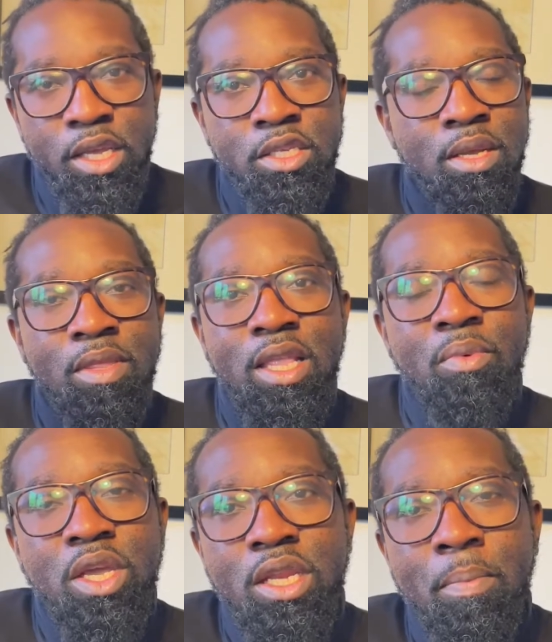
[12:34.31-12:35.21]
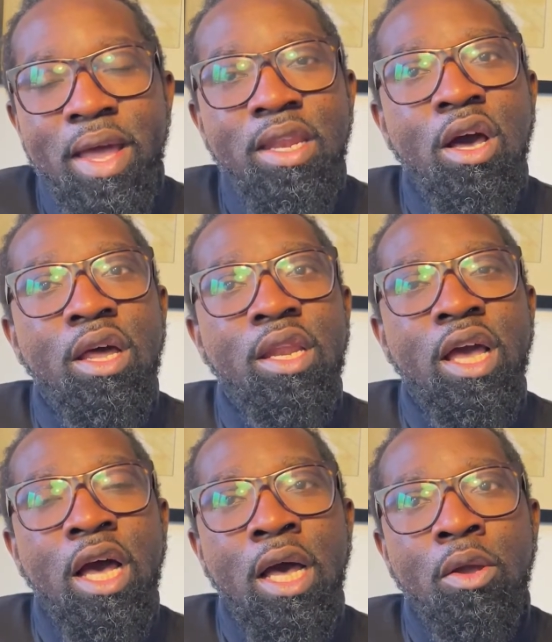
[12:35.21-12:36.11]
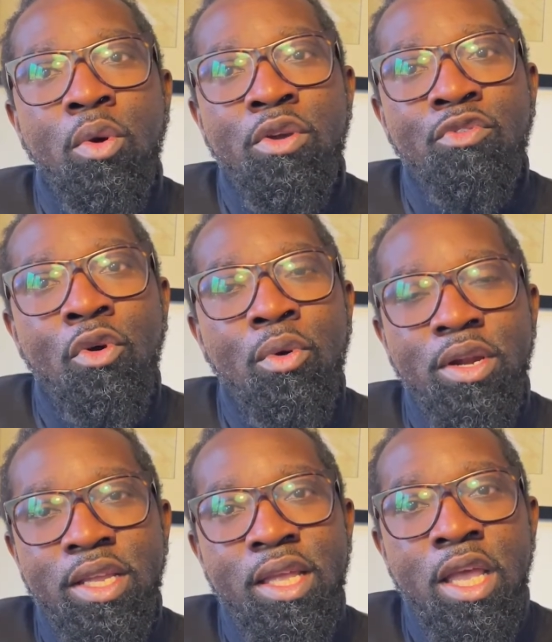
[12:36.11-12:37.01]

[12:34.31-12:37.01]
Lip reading: is something that we can depend on going forward